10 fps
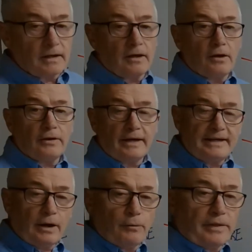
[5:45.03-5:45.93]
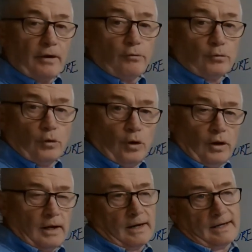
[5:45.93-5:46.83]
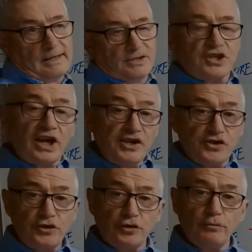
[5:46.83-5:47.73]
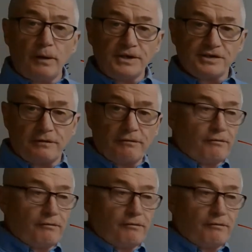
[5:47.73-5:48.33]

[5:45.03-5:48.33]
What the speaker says: Okay, now without changing too much of